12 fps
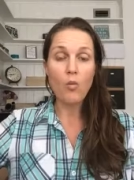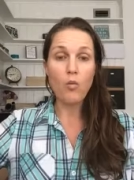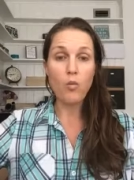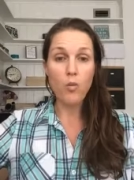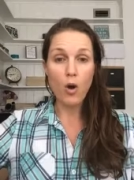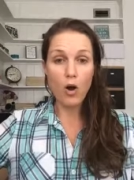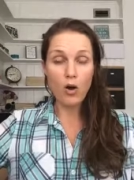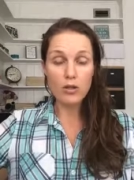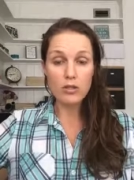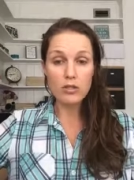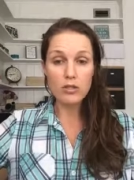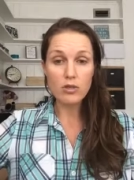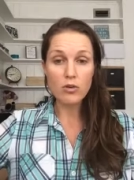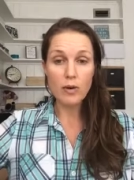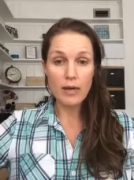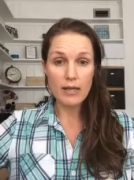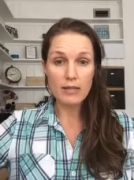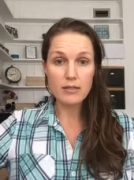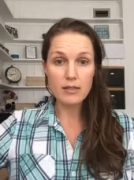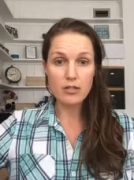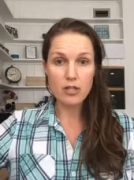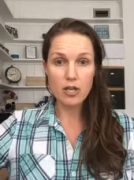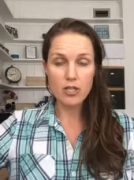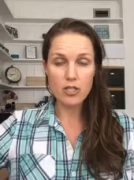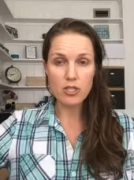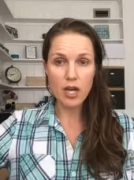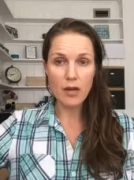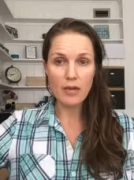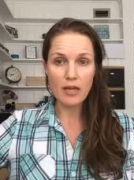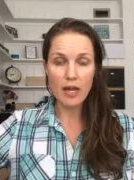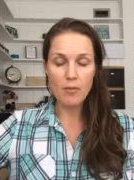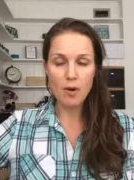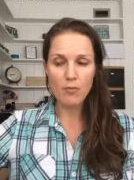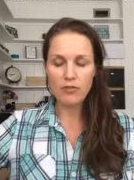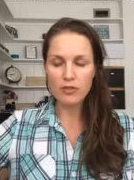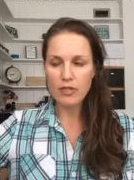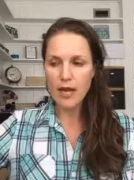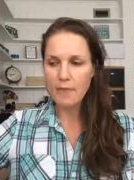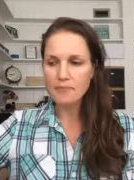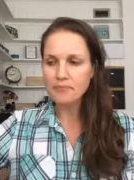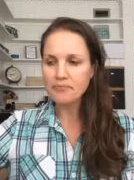Walt quit his construction job and came home full time.